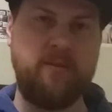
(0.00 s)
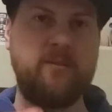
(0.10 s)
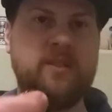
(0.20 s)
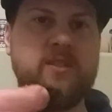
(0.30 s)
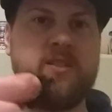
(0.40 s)

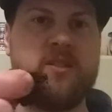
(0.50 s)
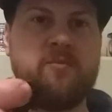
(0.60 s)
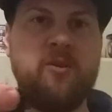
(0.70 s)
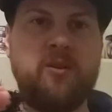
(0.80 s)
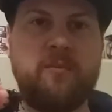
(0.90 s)
Since it's a
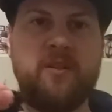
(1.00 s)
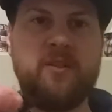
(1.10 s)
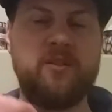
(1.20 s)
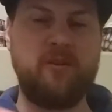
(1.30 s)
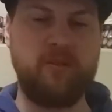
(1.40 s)
smaller pinch,
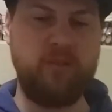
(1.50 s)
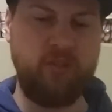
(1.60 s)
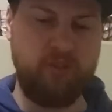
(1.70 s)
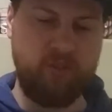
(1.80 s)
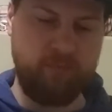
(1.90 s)
it's hard to
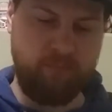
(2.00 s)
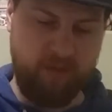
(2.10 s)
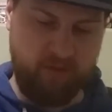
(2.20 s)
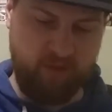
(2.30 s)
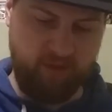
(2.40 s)
judge the
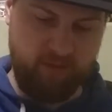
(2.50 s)
pinching